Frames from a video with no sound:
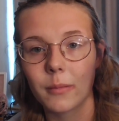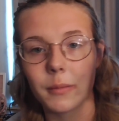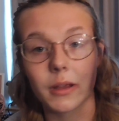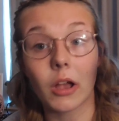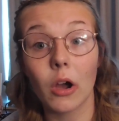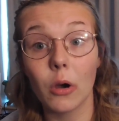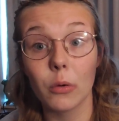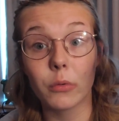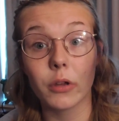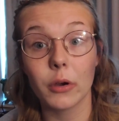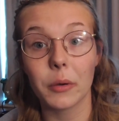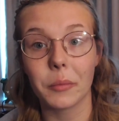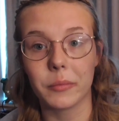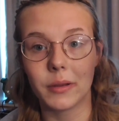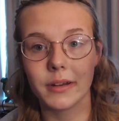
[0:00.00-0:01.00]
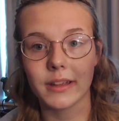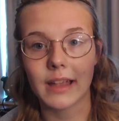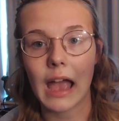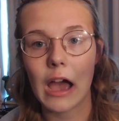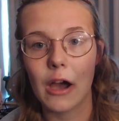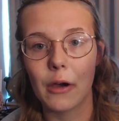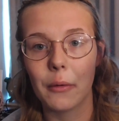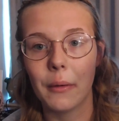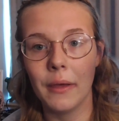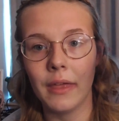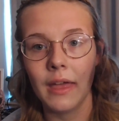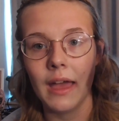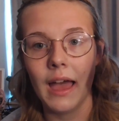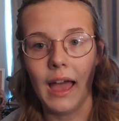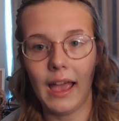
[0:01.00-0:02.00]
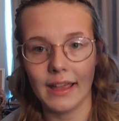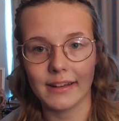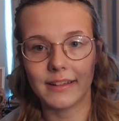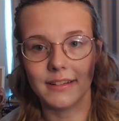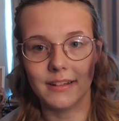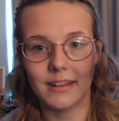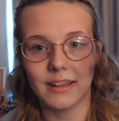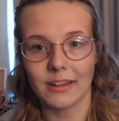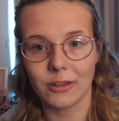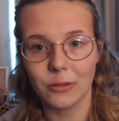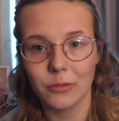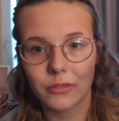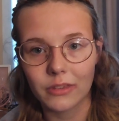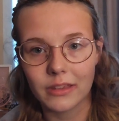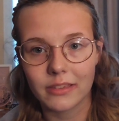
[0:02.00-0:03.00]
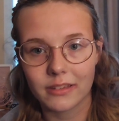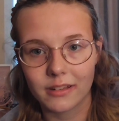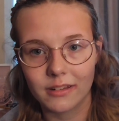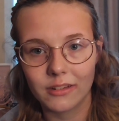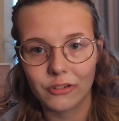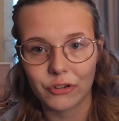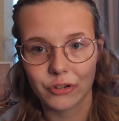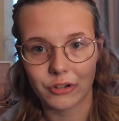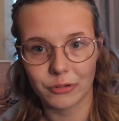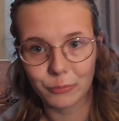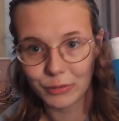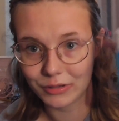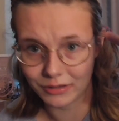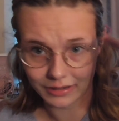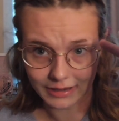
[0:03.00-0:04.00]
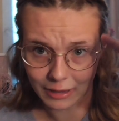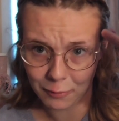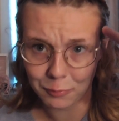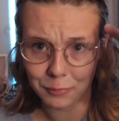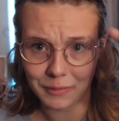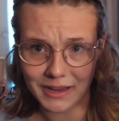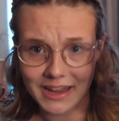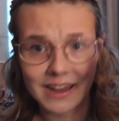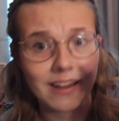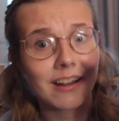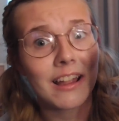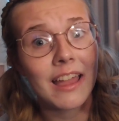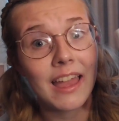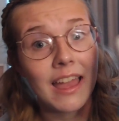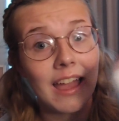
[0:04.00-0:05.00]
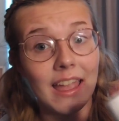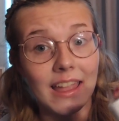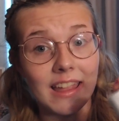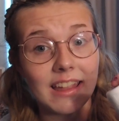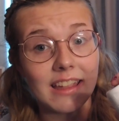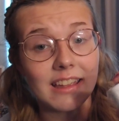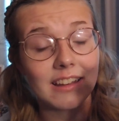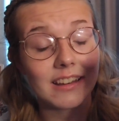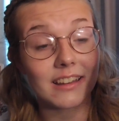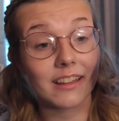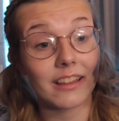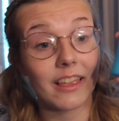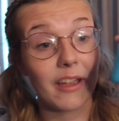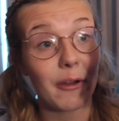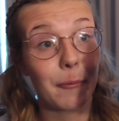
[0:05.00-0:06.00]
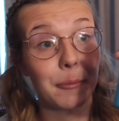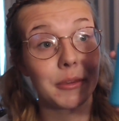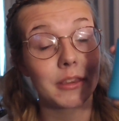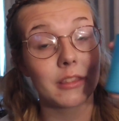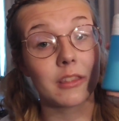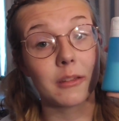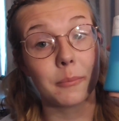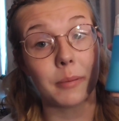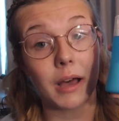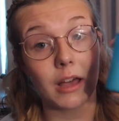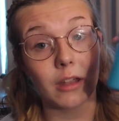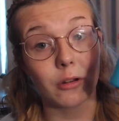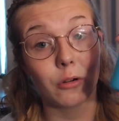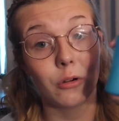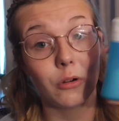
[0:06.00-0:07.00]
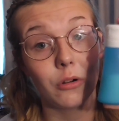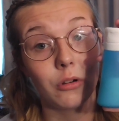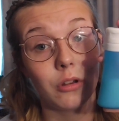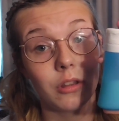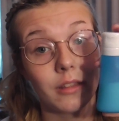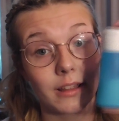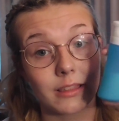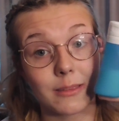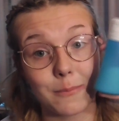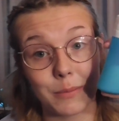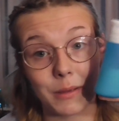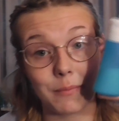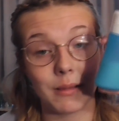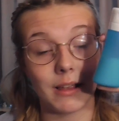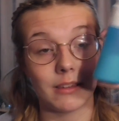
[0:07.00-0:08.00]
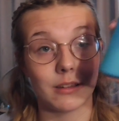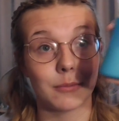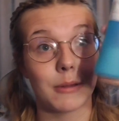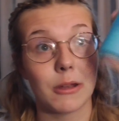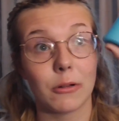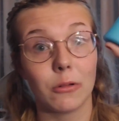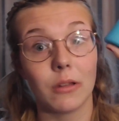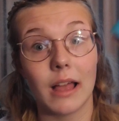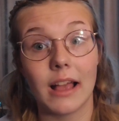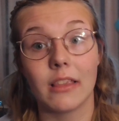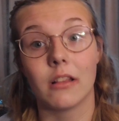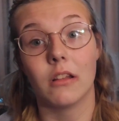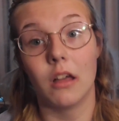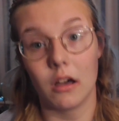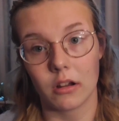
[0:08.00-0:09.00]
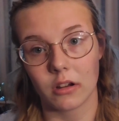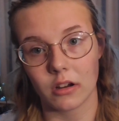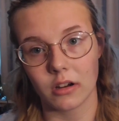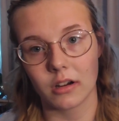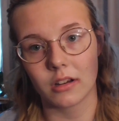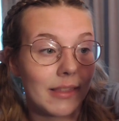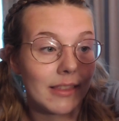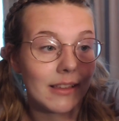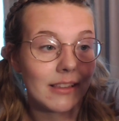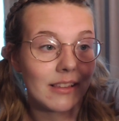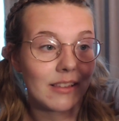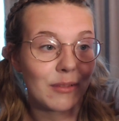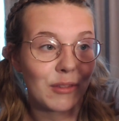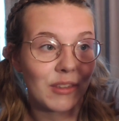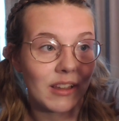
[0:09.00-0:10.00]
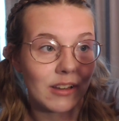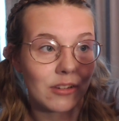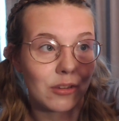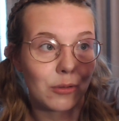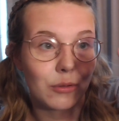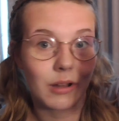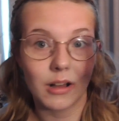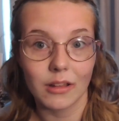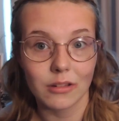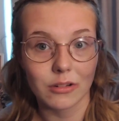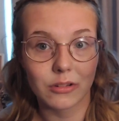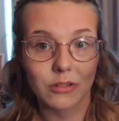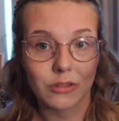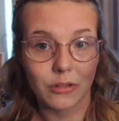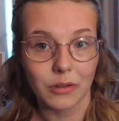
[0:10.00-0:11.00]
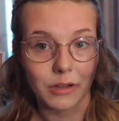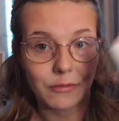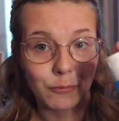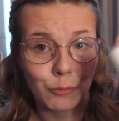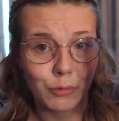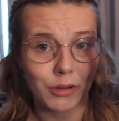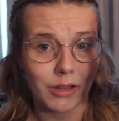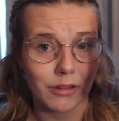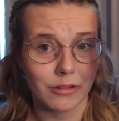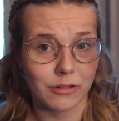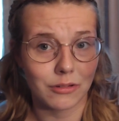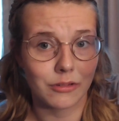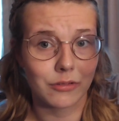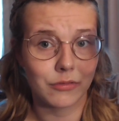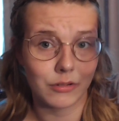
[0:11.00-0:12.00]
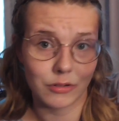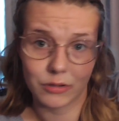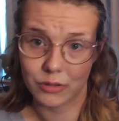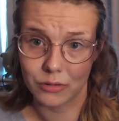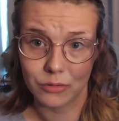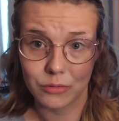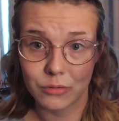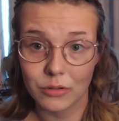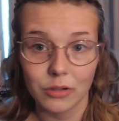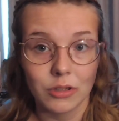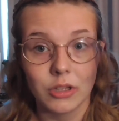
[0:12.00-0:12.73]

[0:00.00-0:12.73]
I'm like, oh no, I'm running out. I need to like use less conditioner, which like helps my hair and helps the bottle, like the big plastic bottle, last longer. I think this was like $2, so like $4 for 2.